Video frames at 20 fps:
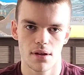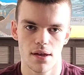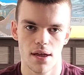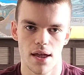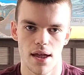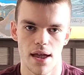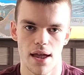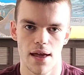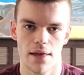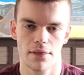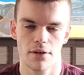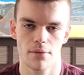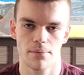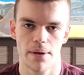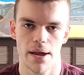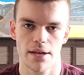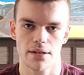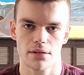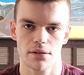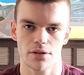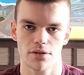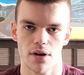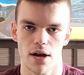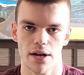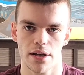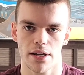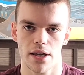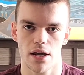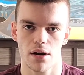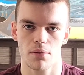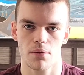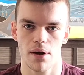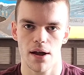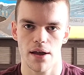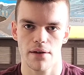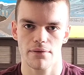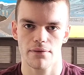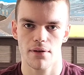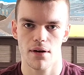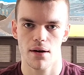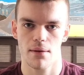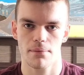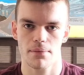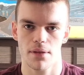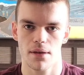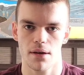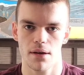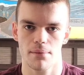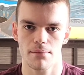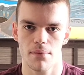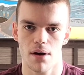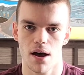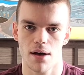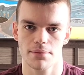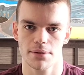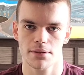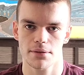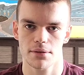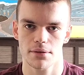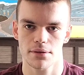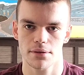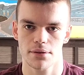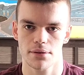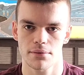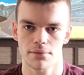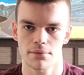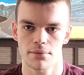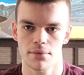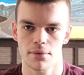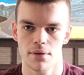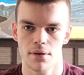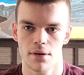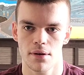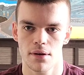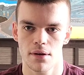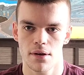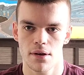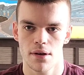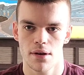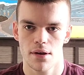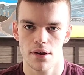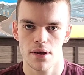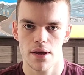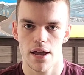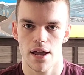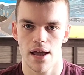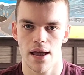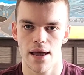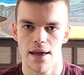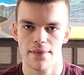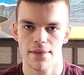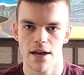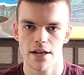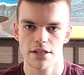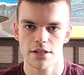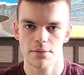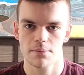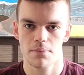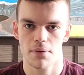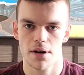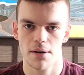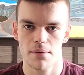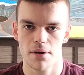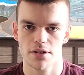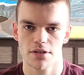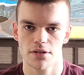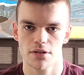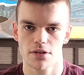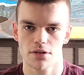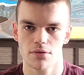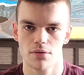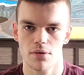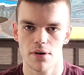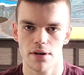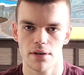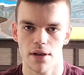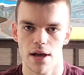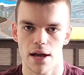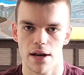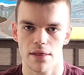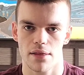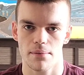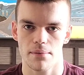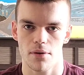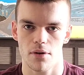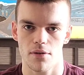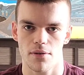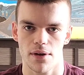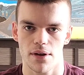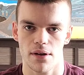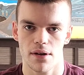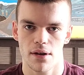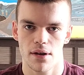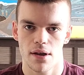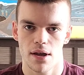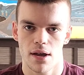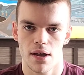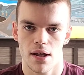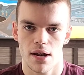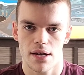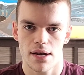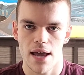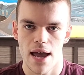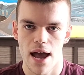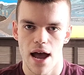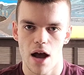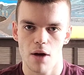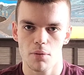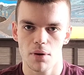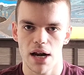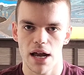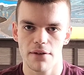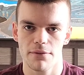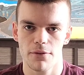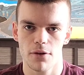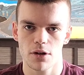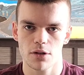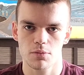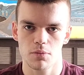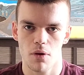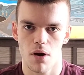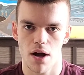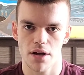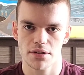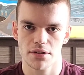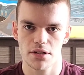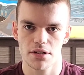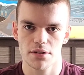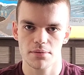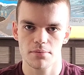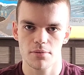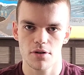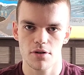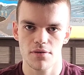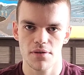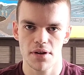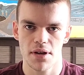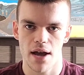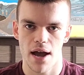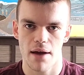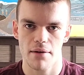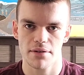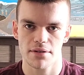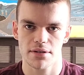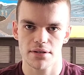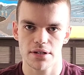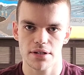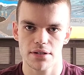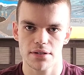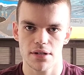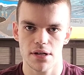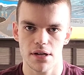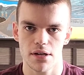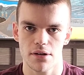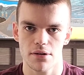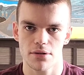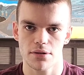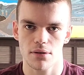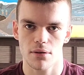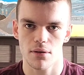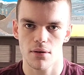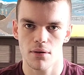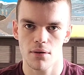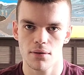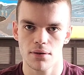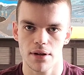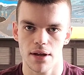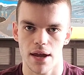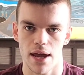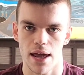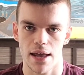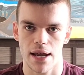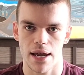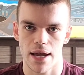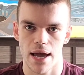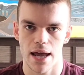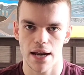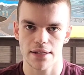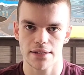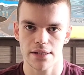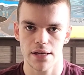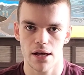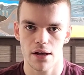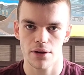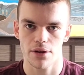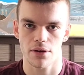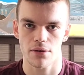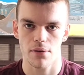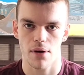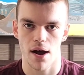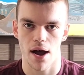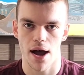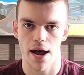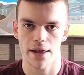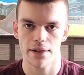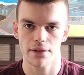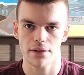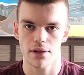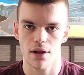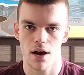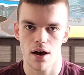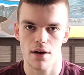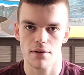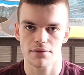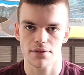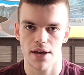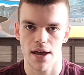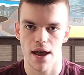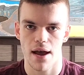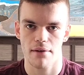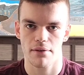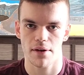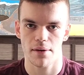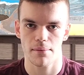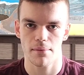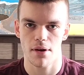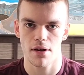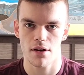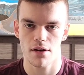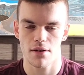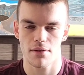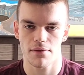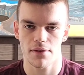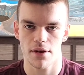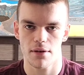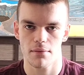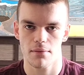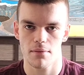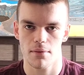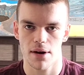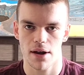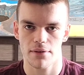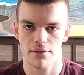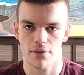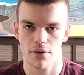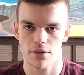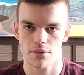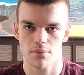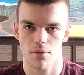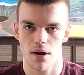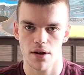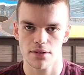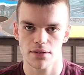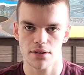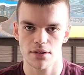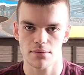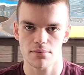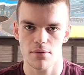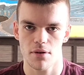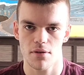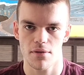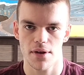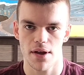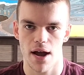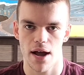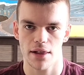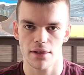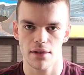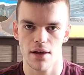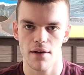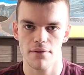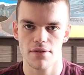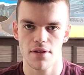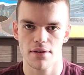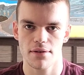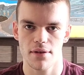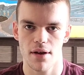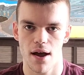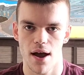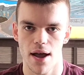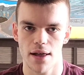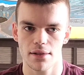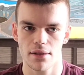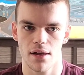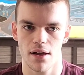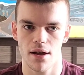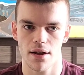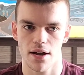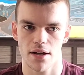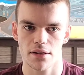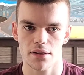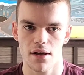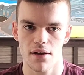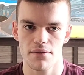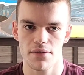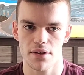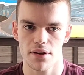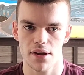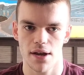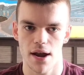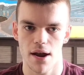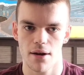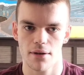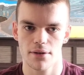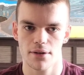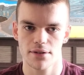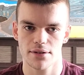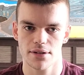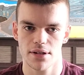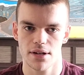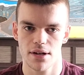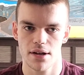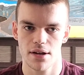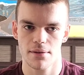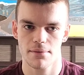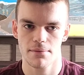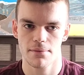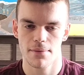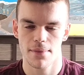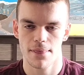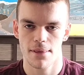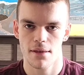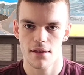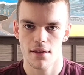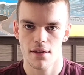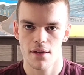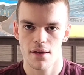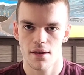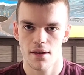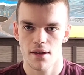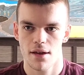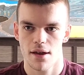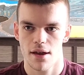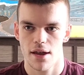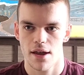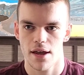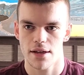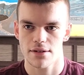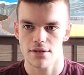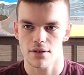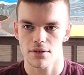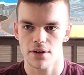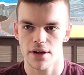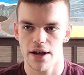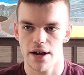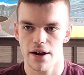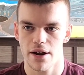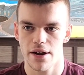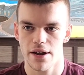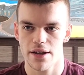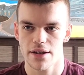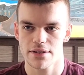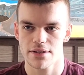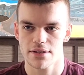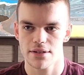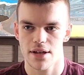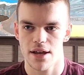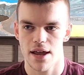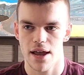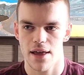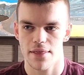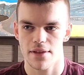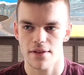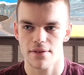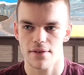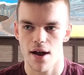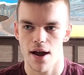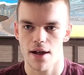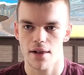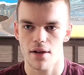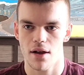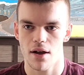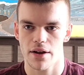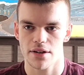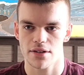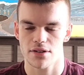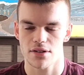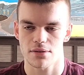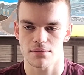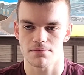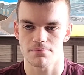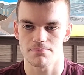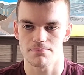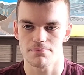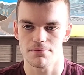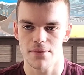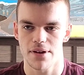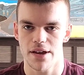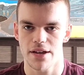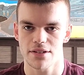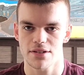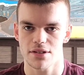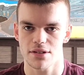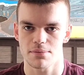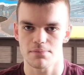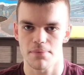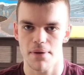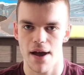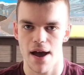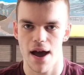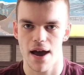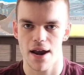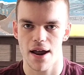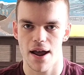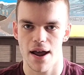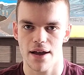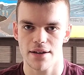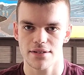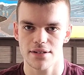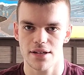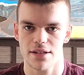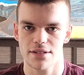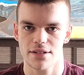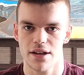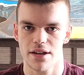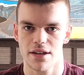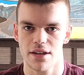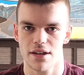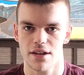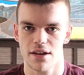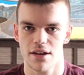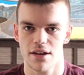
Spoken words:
And they're basically trying to get away from the mobsters. And that's pretty much the storyline of the movie. Now, when I first watched this movie, I was 16 years old. And I gotta tell you, I loved every minute of it when I first watched this movie. I love the dialogue. I love the characters in it. It's hilarious. And the dialogue is just... it's just badass. It's like...